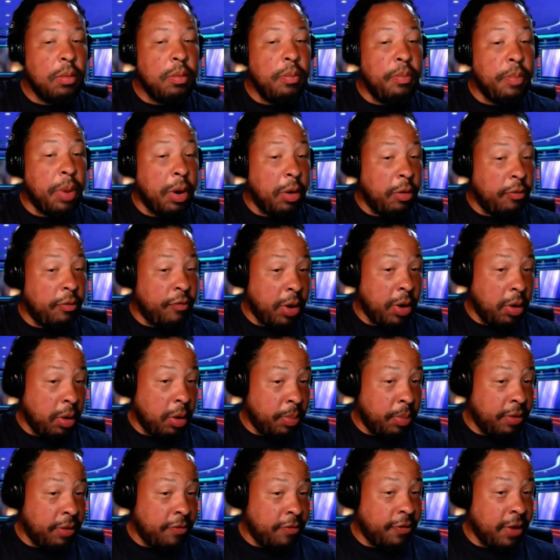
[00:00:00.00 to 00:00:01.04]
very
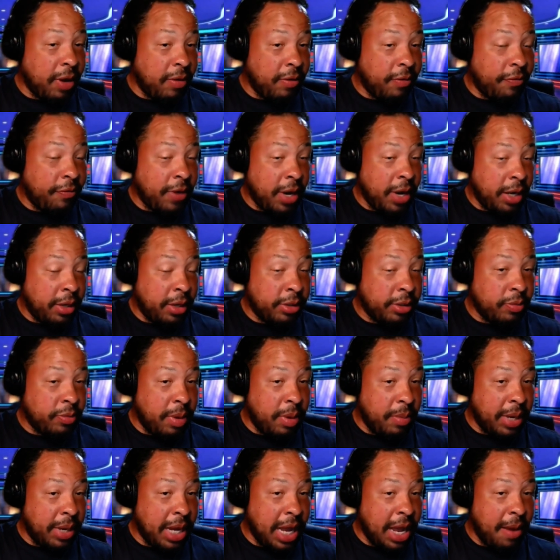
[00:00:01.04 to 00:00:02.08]
variable firefighters.
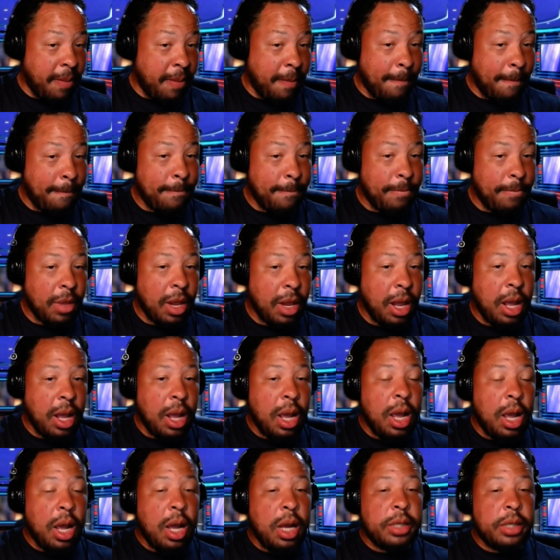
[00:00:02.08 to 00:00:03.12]
Remember that?
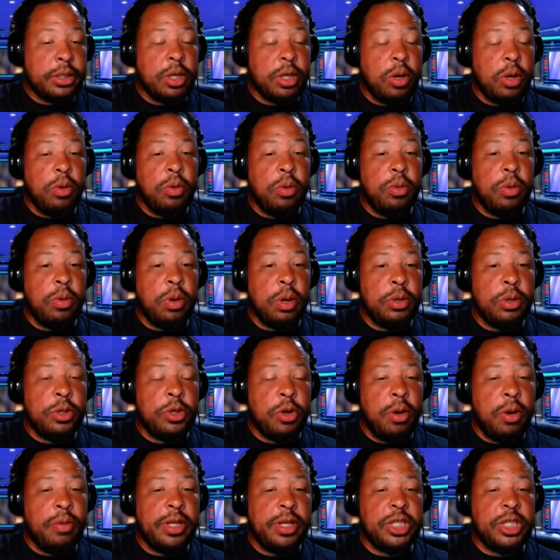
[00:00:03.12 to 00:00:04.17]
So
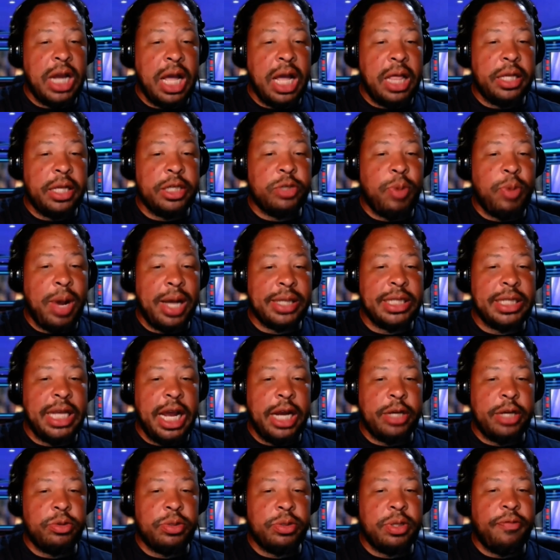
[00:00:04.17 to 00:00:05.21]
during the challenge, Roxxxy
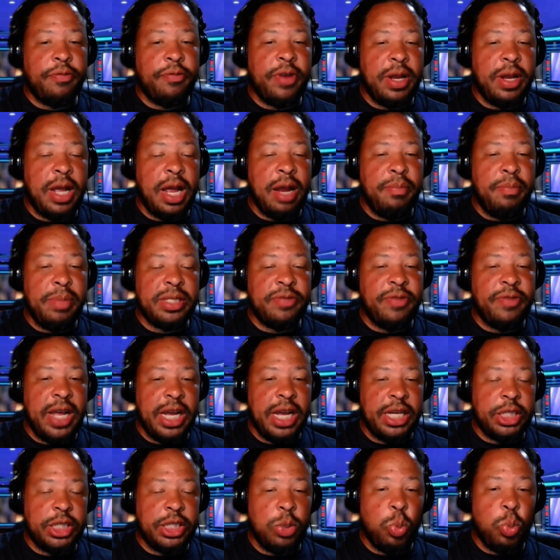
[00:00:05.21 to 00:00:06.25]
Andrews and Miss
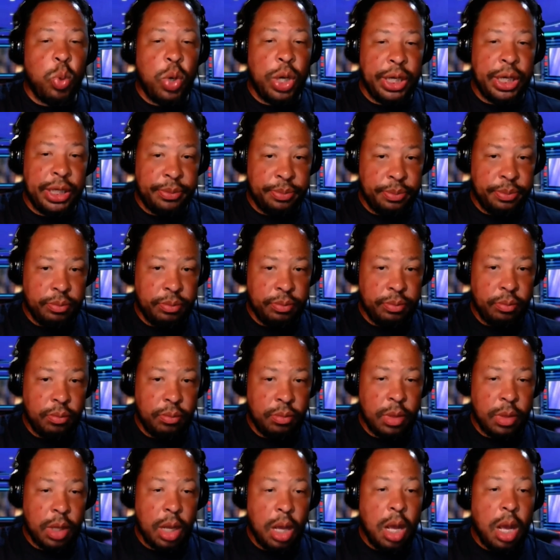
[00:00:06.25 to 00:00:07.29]
Vanjie won.
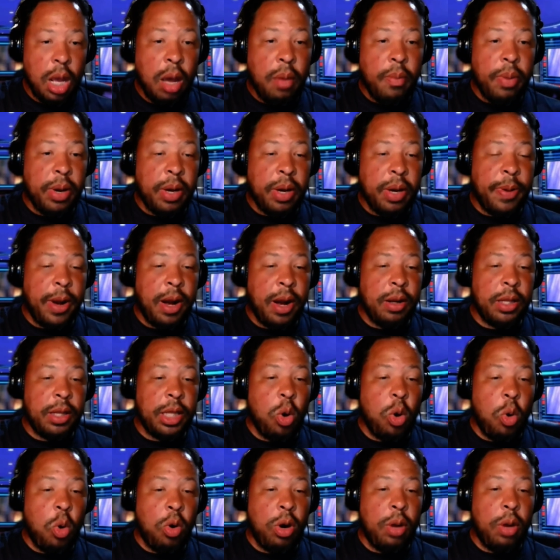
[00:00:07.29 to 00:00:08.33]
But
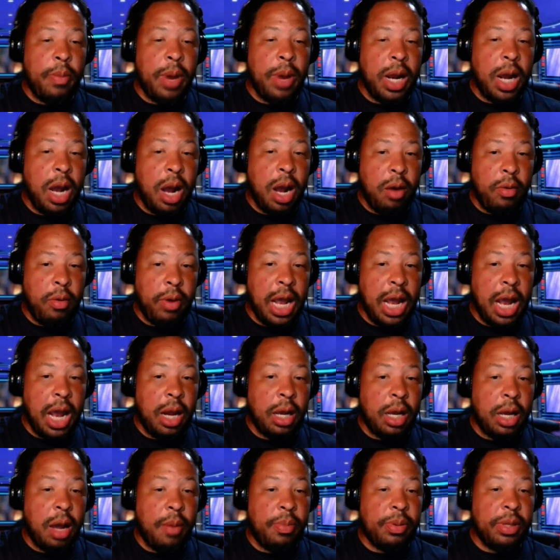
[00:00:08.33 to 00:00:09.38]
apparently, Aura Mayari and
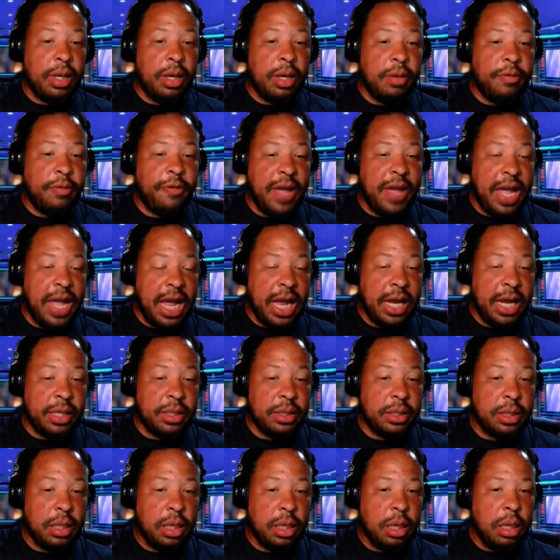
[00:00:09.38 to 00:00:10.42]
a couple of the
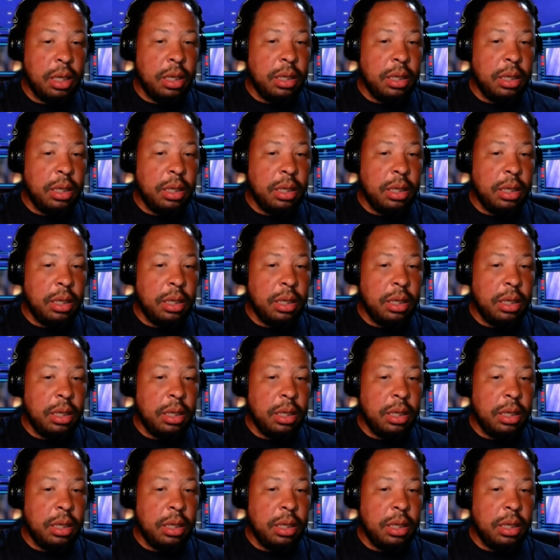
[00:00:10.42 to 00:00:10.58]
fans